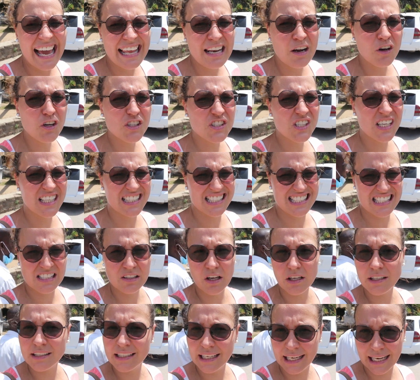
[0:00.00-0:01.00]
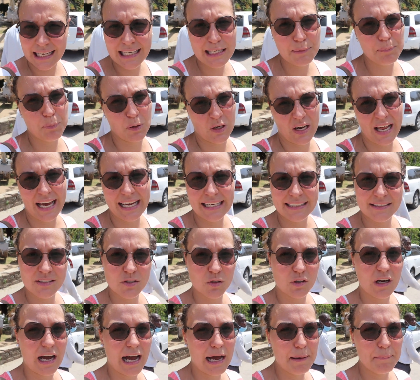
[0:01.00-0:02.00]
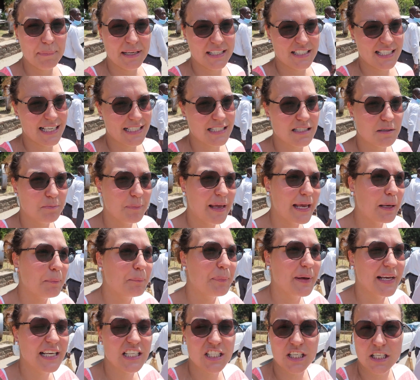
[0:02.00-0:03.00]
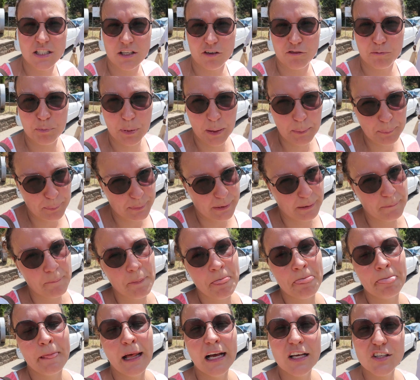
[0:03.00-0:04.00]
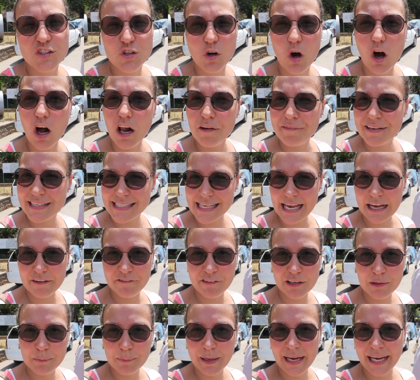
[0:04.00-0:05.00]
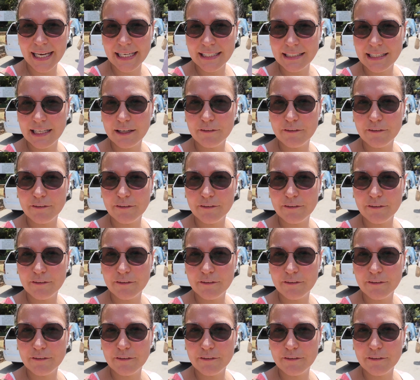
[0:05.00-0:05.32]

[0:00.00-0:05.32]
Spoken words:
And also it's not really polite to come and just make pictures of people. So always have in mind,